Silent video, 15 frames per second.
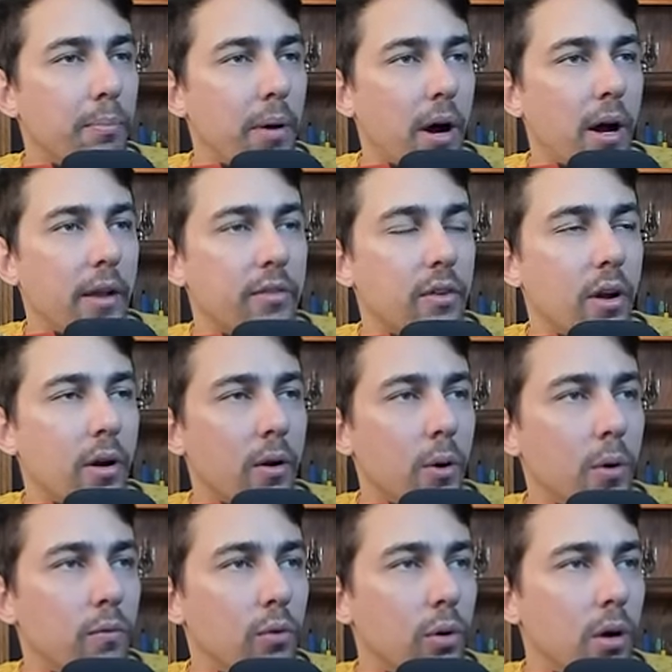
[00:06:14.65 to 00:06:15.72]
Pods are
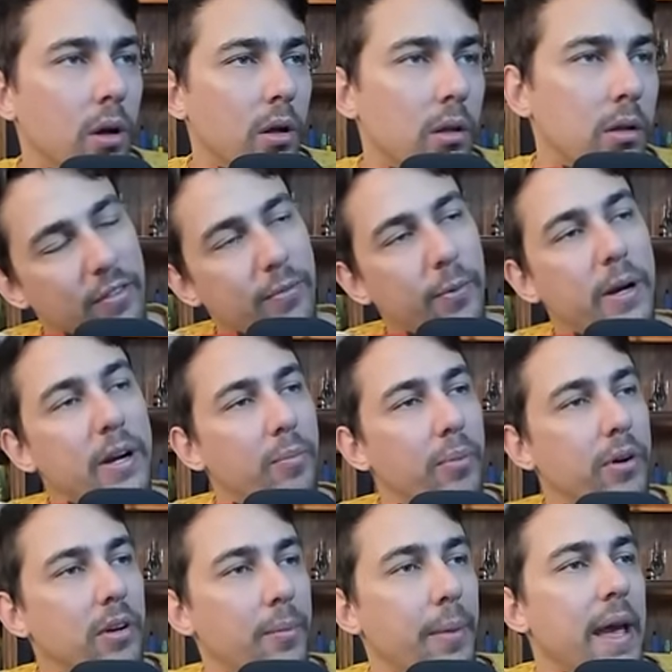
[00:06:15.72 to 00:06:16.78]
overall. It's weird
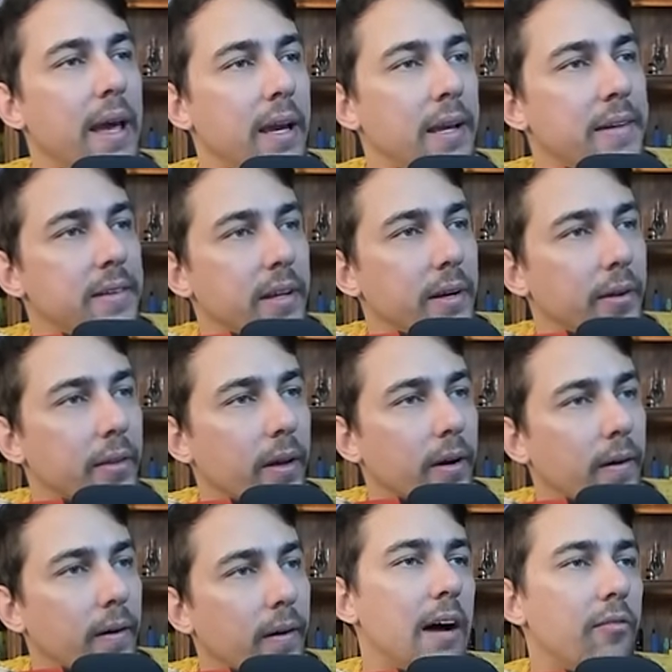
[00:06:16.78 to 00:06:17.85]
putting them in A tier
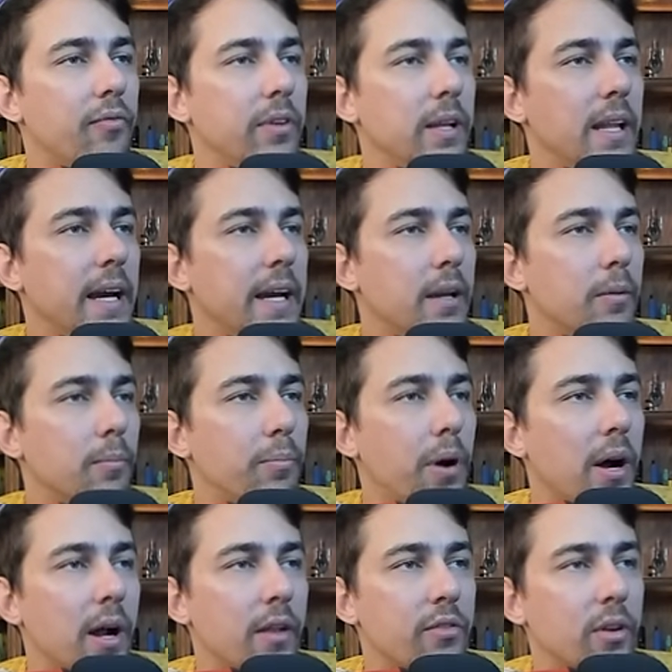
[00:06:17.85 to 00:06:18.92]
though. I feel like
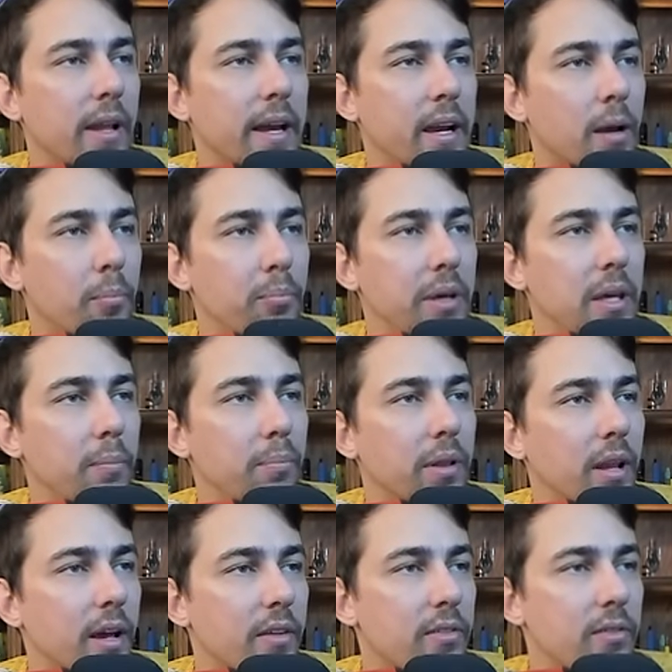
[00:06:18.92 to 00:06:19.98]
pods are like a B
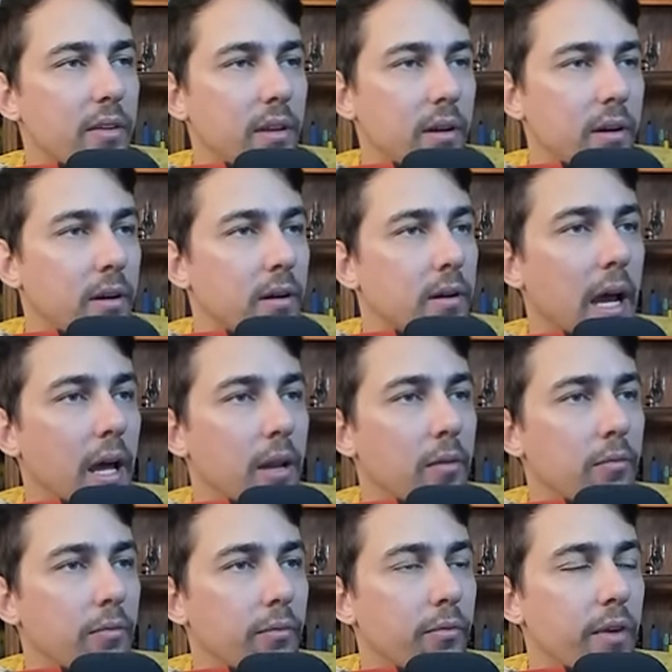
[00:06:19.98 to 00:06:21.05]
plus tier
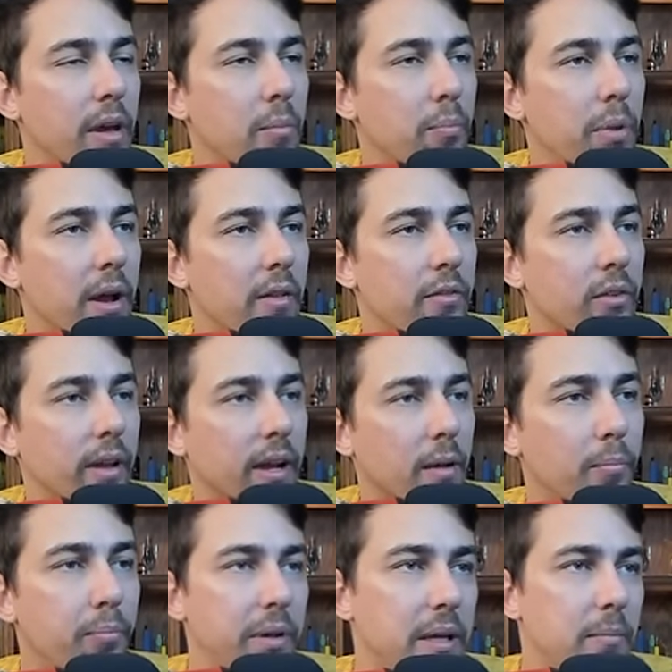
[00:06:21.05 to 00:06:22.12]
and vape pens are like a
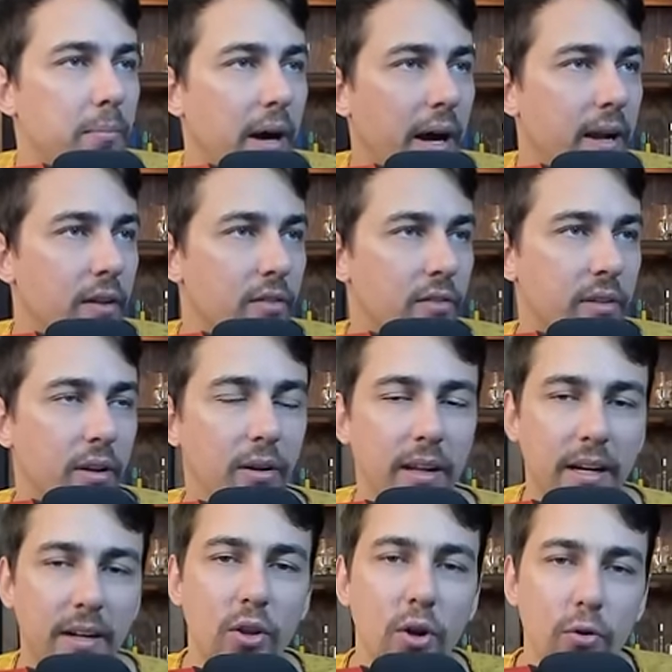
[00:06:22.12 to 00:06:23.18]
B minus tier.
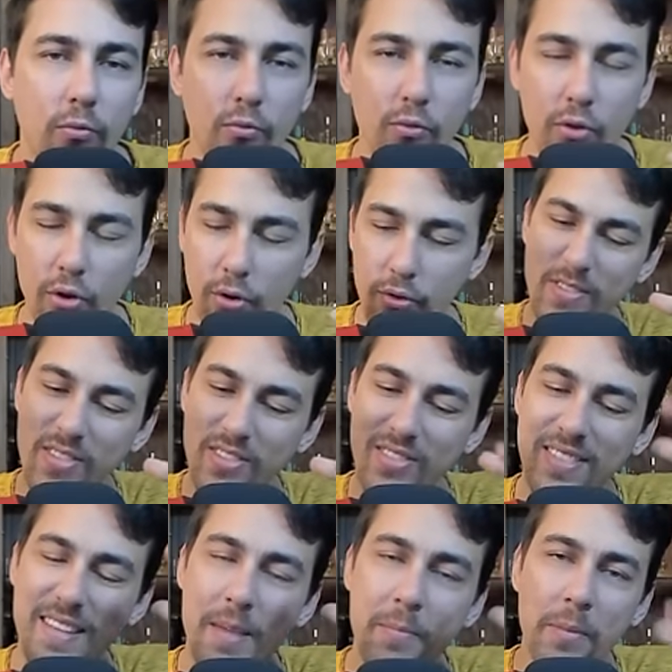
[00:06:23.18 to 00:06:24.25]
Like they're they're
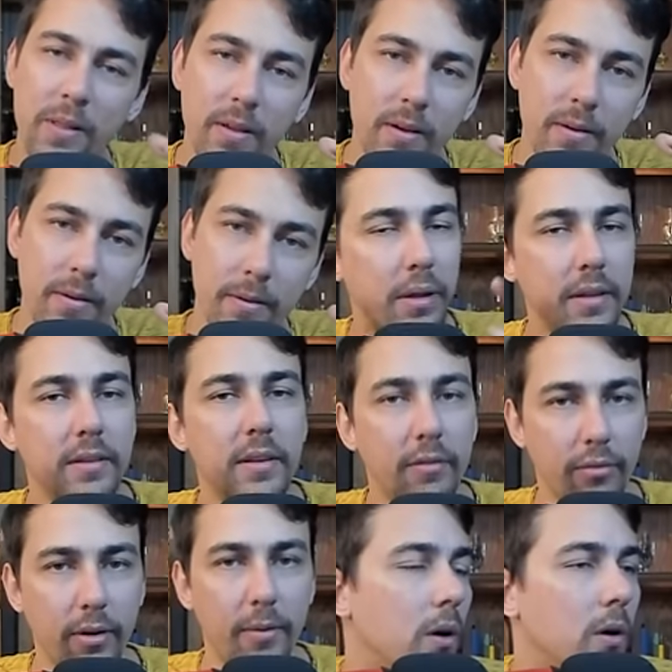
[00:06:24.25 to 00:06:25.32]
similar but different
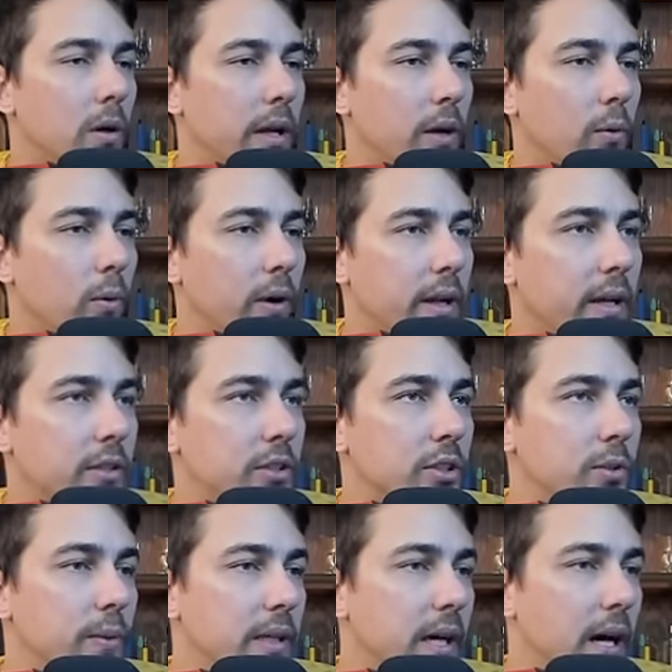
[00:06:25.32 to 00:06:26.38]
different. Okay, what else
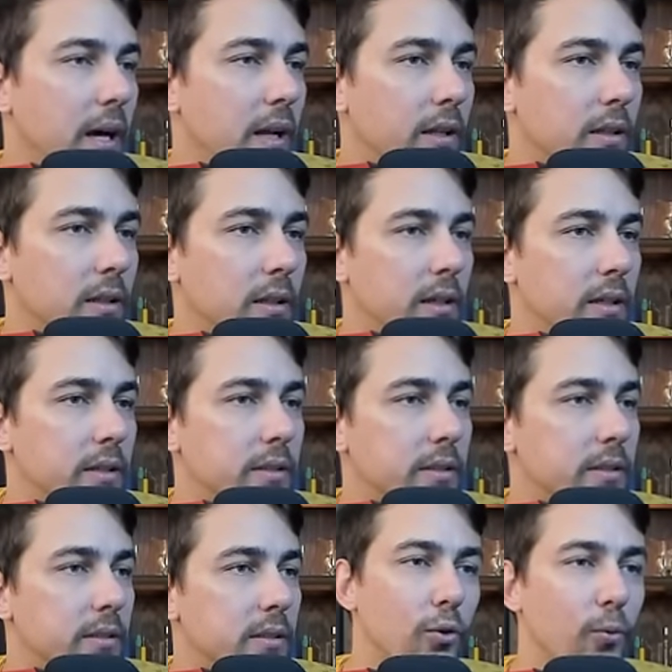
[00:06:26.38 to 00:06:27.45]
do we got on the
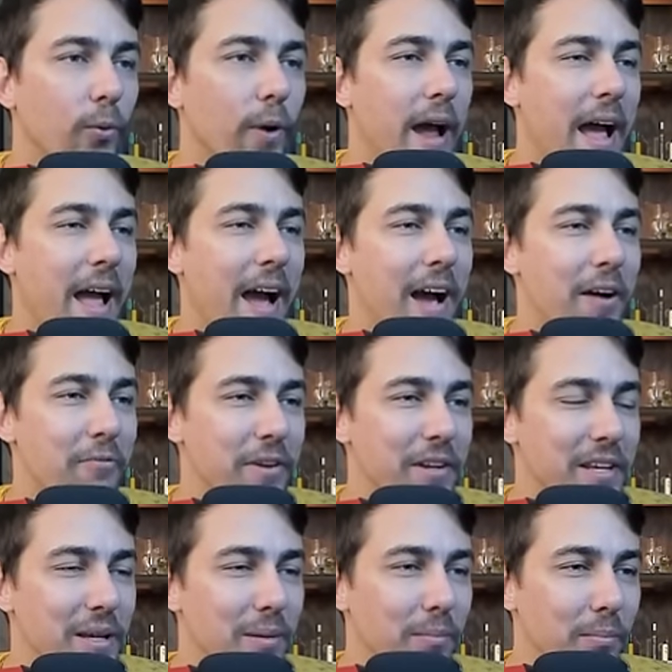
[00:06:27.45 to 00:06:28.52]
list?
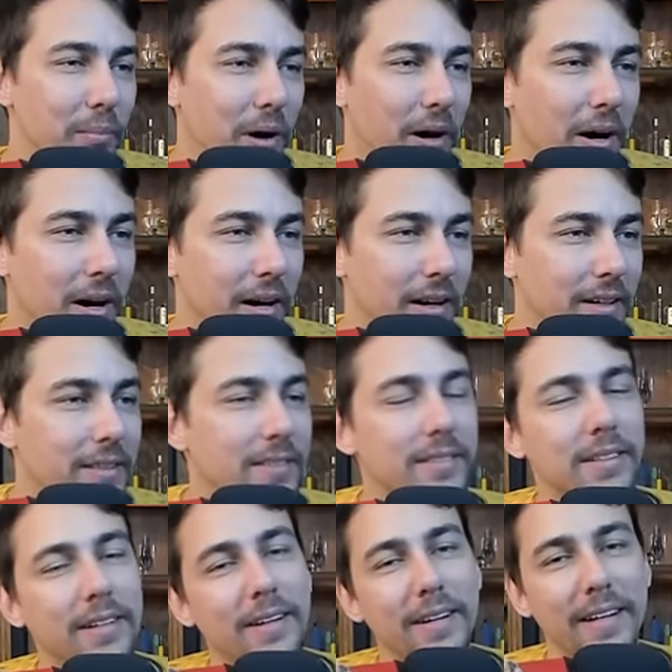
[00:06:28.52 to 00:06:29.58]
Gravity Bongs.
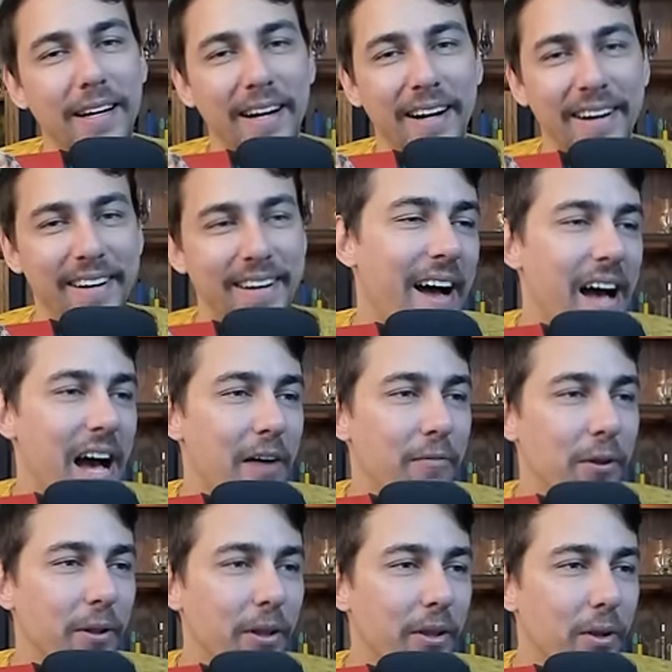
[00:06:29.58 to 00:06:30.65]
Okay, I have a
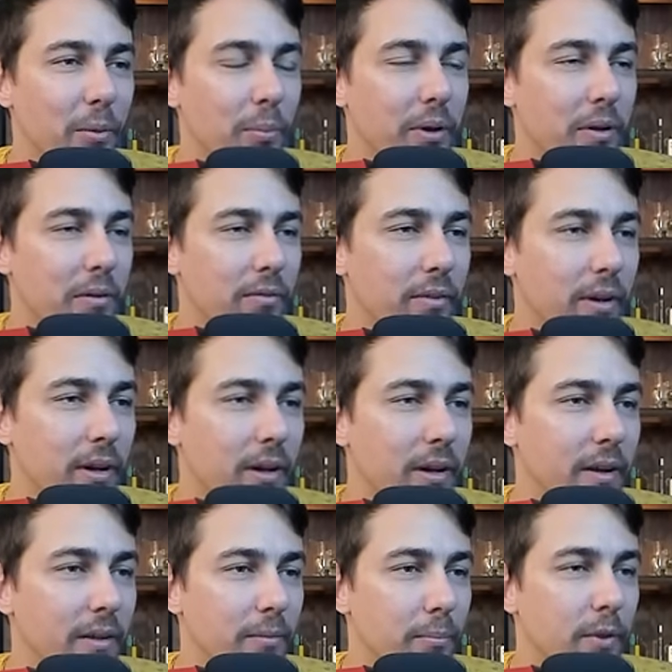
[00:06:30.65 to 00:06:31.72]
little bit of
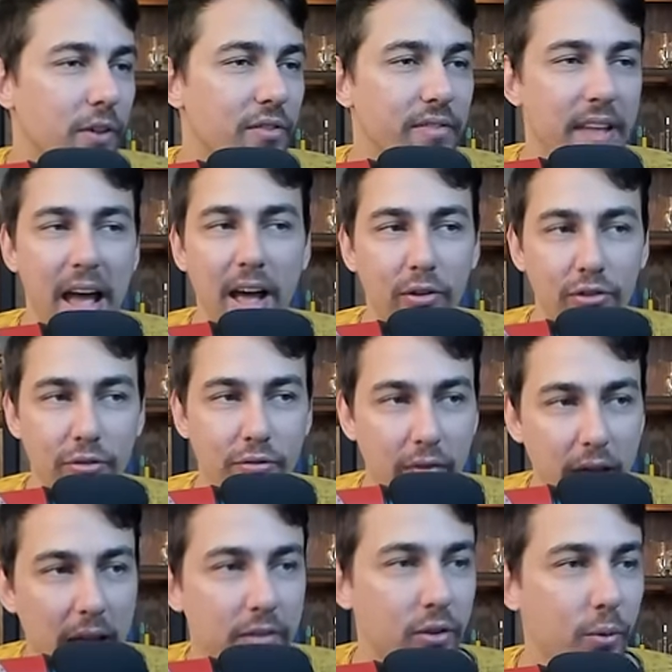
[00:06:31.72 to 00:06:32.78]
a nostalgia
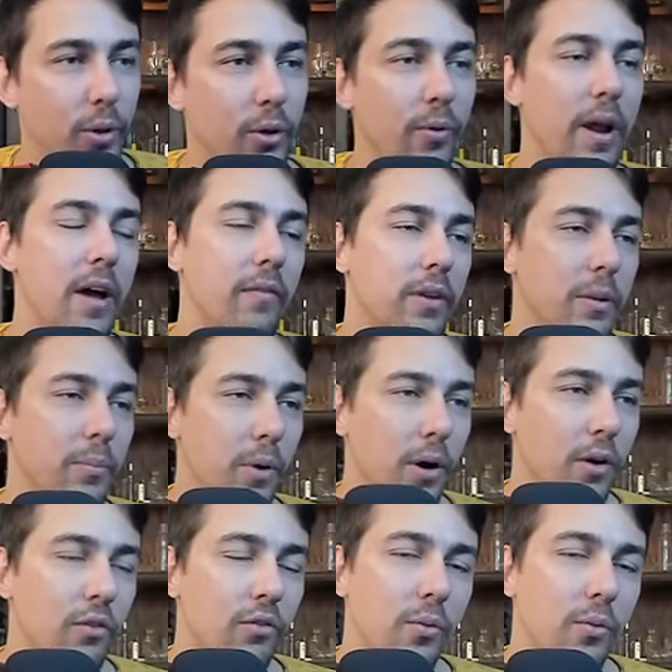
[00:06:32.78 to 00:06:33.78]
factor with Gravity Bongs.